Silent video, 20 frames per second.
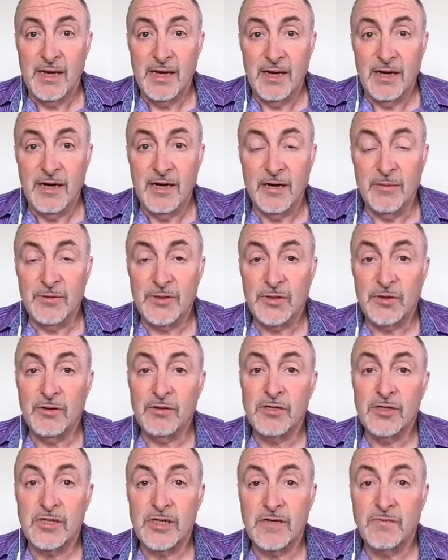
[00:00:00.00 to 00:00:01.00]
Help strong,
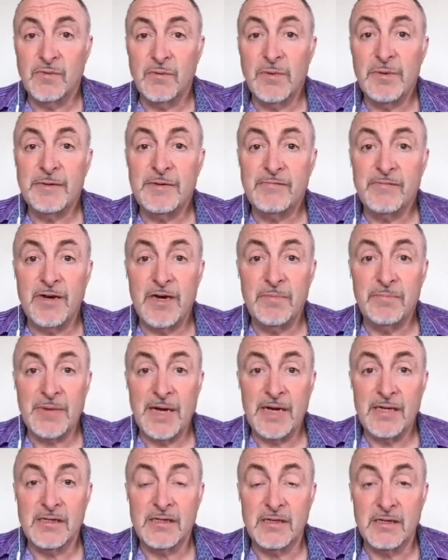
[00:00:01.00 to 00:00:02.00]
successful women find
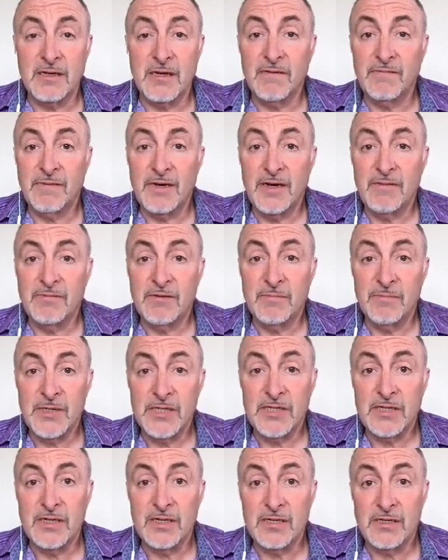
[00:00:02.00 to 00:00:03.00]
balance in love, life, and
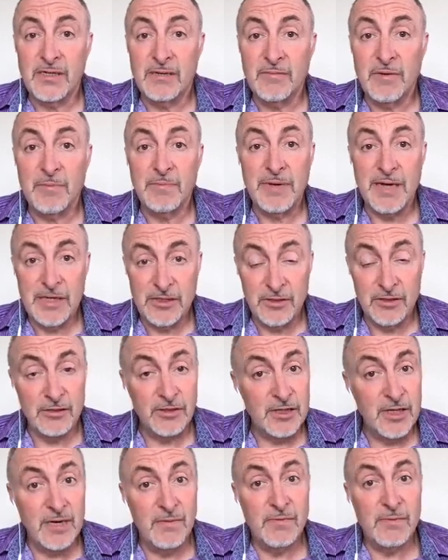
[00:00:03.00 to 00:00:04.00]
business. I'm a passionate
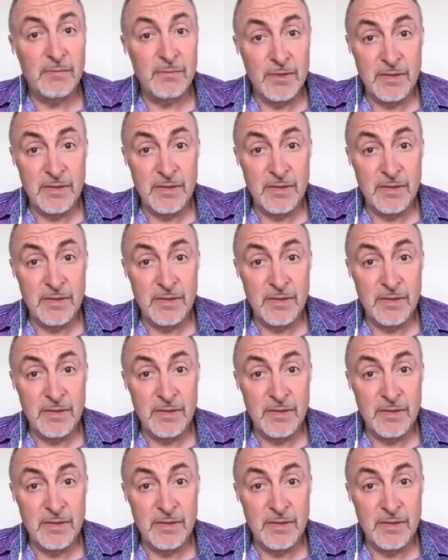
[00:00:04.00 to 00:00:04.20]
champion.